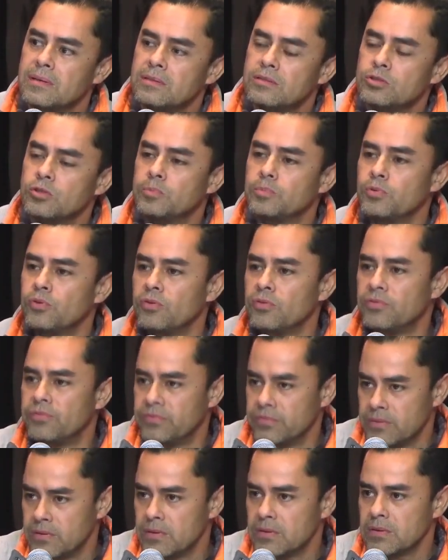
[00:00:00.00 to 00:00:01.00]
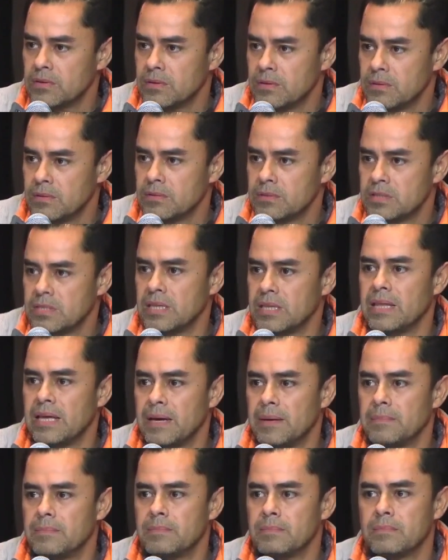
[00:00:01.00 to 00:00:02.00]
to prove to
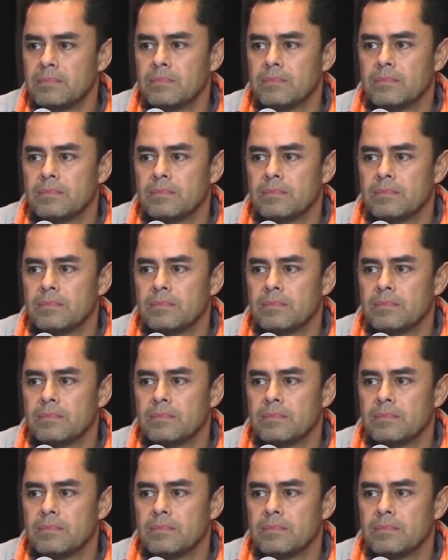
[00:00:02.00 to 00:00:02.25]
them